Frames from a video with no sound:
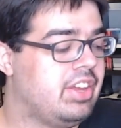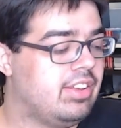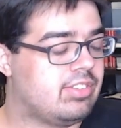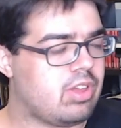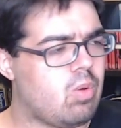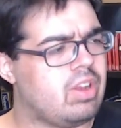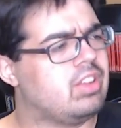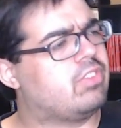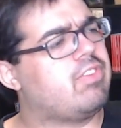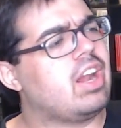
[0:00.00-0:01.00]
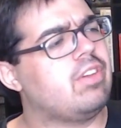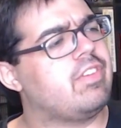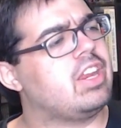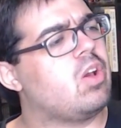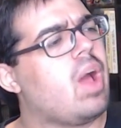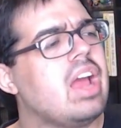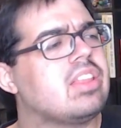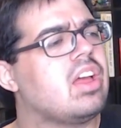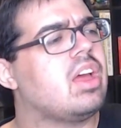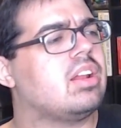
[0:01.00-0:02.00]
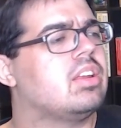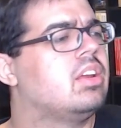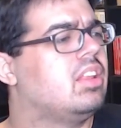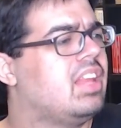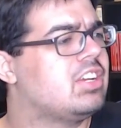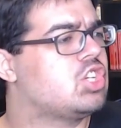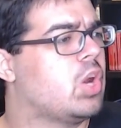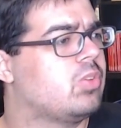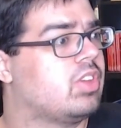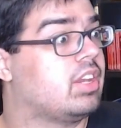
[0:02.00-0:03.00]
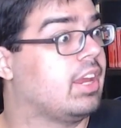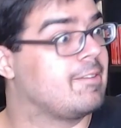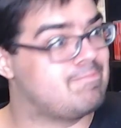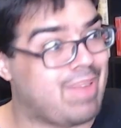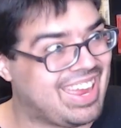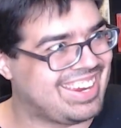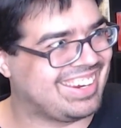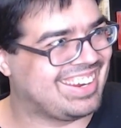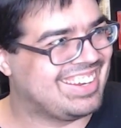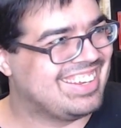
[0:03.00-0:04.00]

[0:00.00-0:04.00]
So in this final video, I thought let's show something big,